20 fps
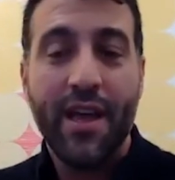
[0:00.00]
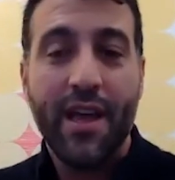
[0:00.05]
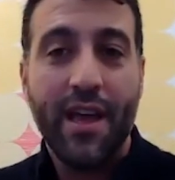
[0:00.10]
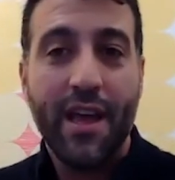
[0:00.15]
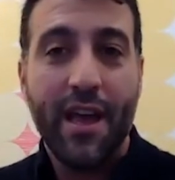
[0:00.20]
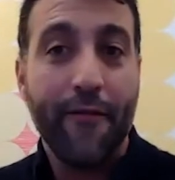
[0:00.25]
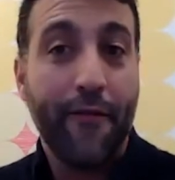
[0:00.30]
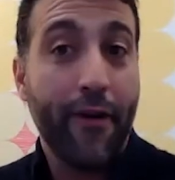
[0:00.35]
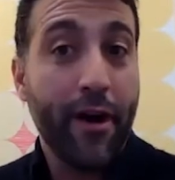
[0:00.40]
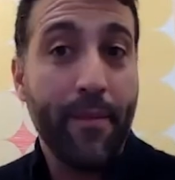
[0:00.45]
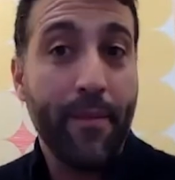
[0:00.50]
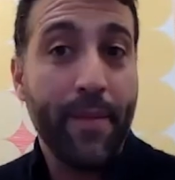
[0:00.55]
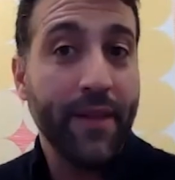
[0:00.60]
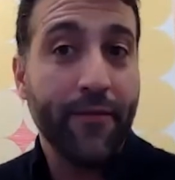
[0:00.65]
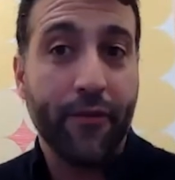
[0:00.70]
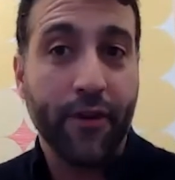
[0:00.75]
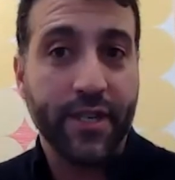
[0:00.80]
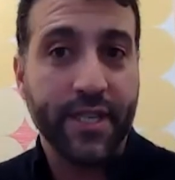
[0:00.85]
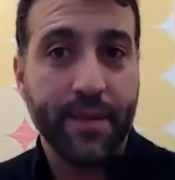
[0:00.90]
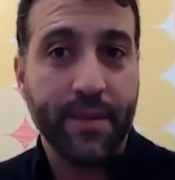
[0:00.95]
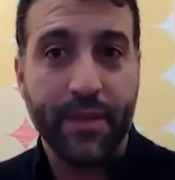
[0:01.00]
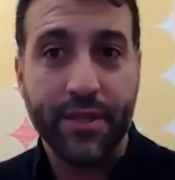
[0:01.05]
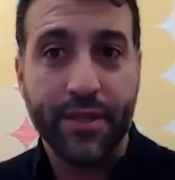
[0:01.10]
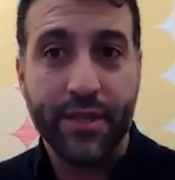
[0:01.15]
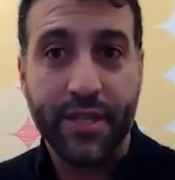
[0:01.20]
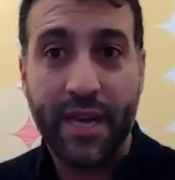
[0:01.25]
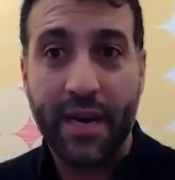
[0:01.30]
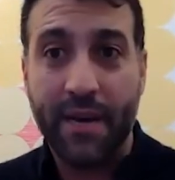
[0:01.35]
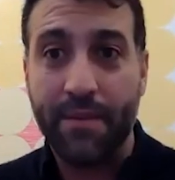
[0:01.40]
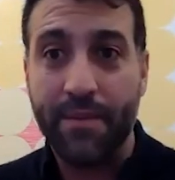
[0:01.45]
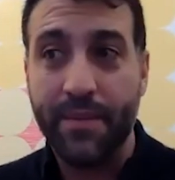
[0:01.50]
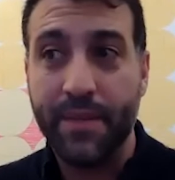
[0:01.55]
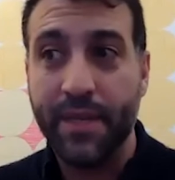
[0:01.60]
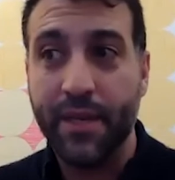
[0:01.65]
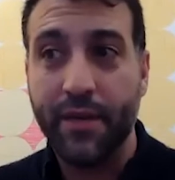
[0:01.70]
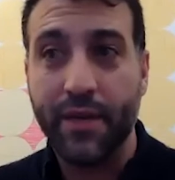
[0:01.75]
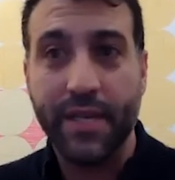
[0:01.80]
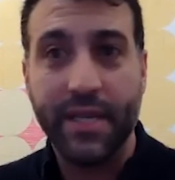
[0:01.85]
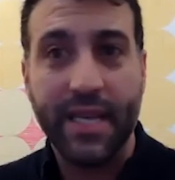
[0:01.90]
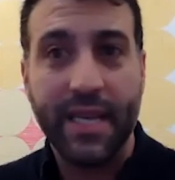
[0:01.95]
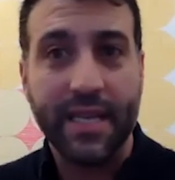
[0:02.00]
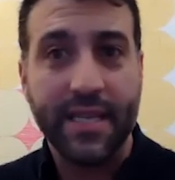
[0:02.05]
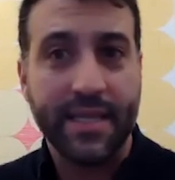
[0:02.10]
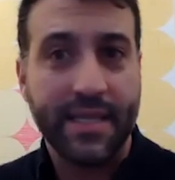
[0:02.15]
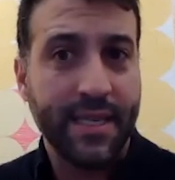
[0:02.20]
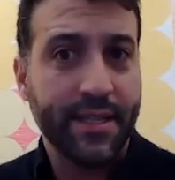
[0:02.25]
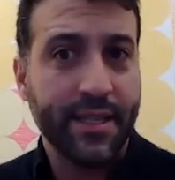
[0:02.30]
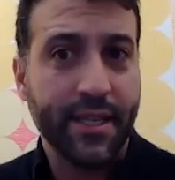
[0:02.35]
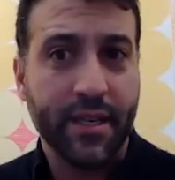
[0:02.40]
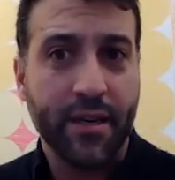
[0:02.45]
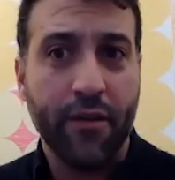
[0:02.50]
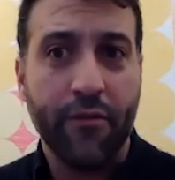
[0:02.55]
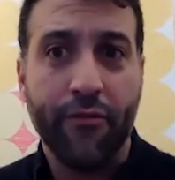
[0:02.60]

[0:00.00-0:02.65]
environment, for example, and stop the nonsensical